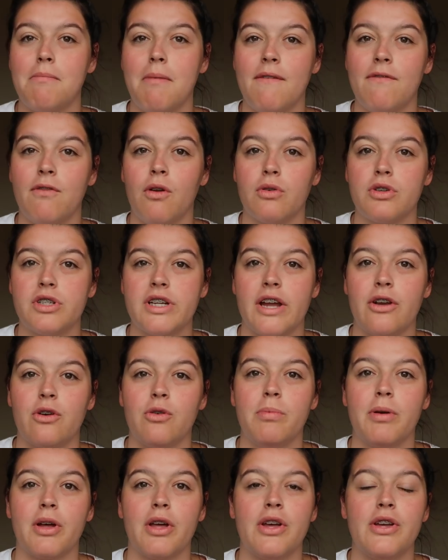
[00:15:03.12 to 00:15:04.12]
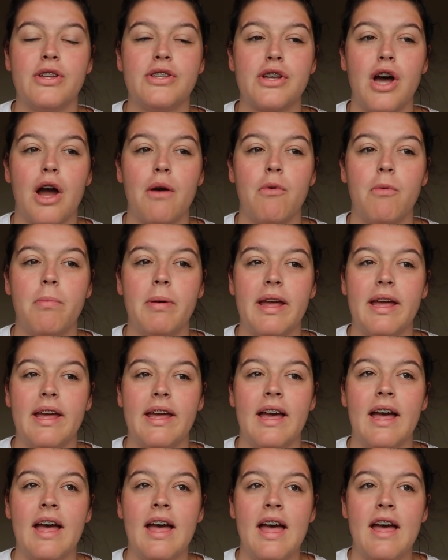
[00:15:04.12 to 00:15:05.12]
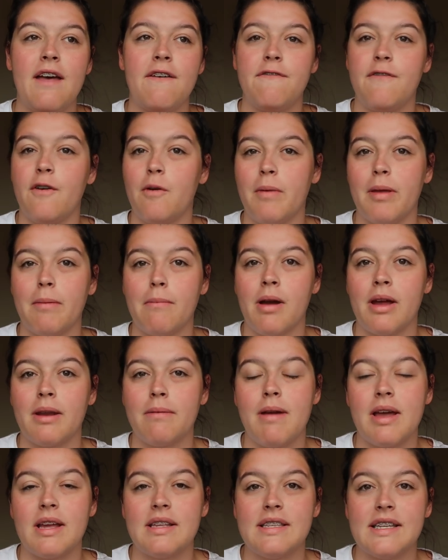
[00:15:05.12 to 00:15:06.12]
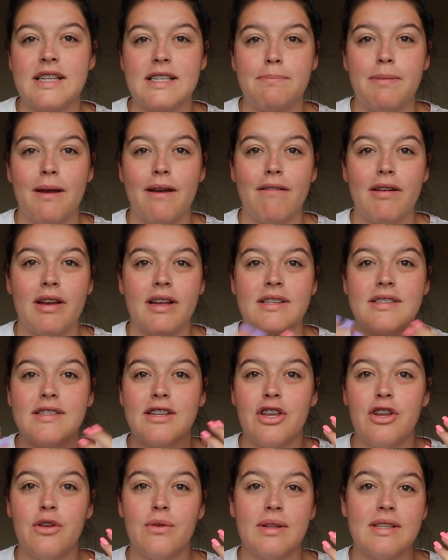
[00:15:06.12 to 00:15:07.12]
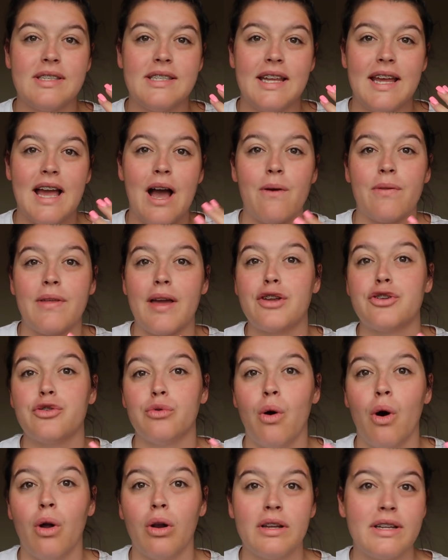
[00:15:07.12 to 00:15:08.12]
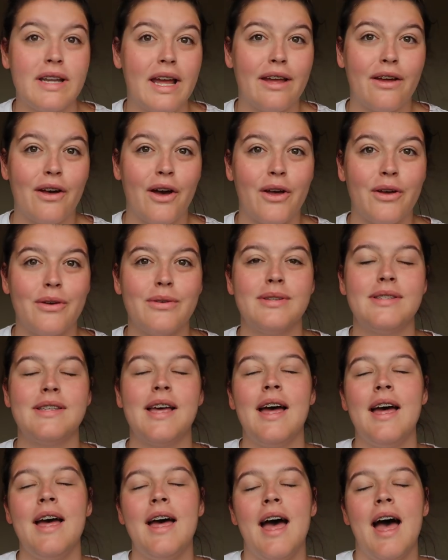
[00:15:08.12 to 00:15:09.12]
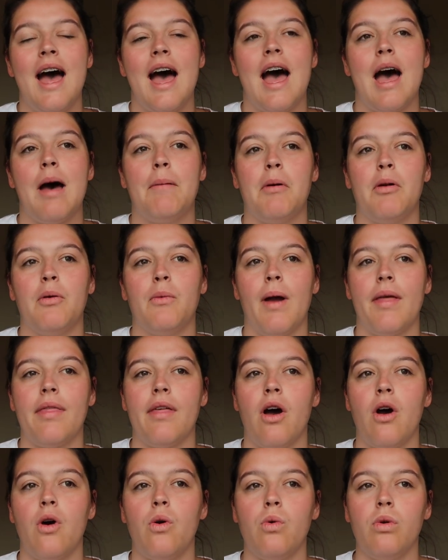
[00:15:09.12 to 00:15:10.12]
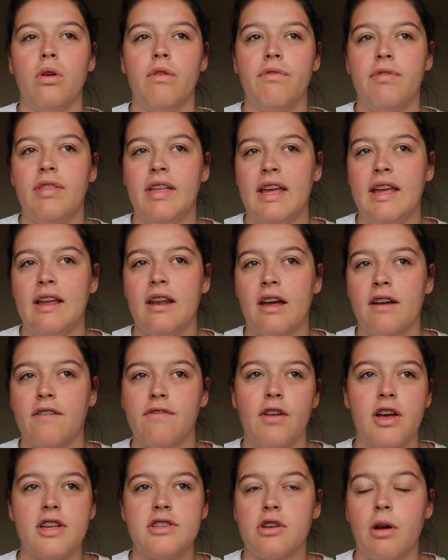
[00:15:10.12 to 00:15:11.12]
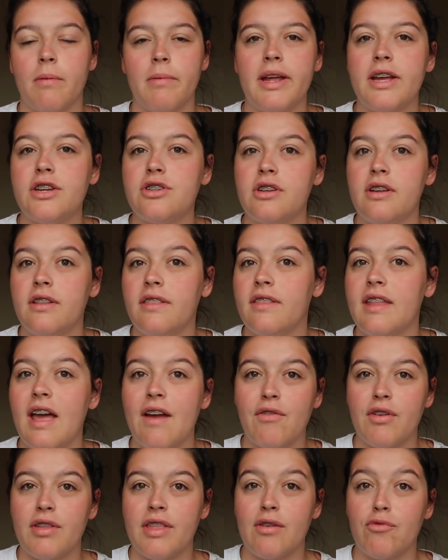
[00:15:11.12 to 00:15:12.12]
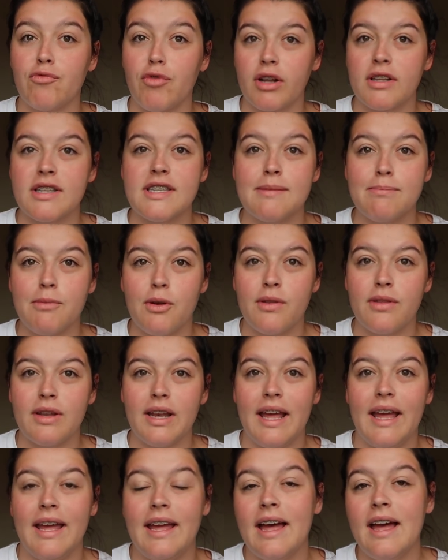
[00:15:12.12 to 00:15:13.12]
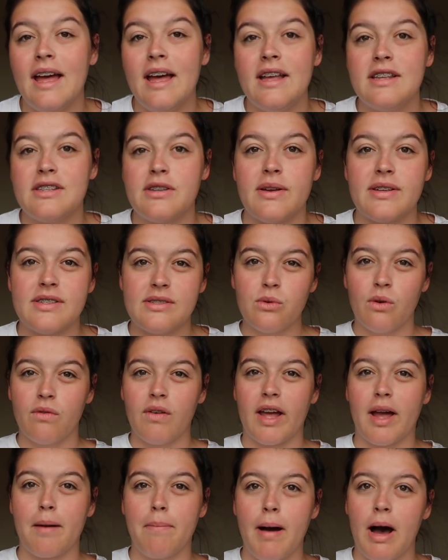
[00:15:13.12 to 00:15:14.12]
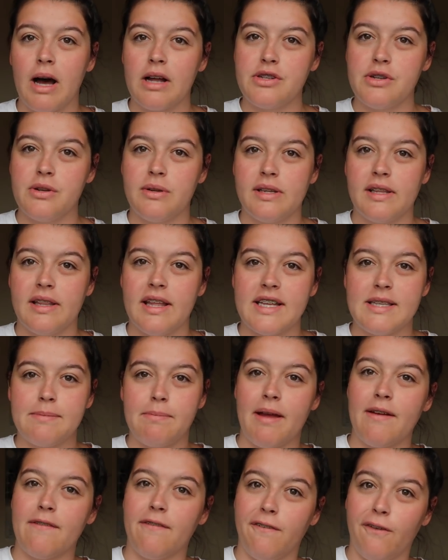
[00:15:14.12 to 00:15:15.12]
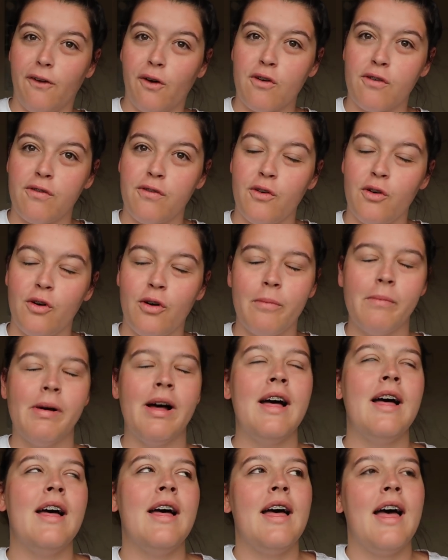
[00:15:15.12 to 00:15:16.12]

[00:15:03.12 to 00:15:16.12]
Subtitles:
to my vlog channel, because I will be filming mine and Megan's experience, and you can see how the actual holiday goes, and whether all of the like flights, accommodation and everything runs smoothly. So it's sort of like a part two to this, but in vlog form.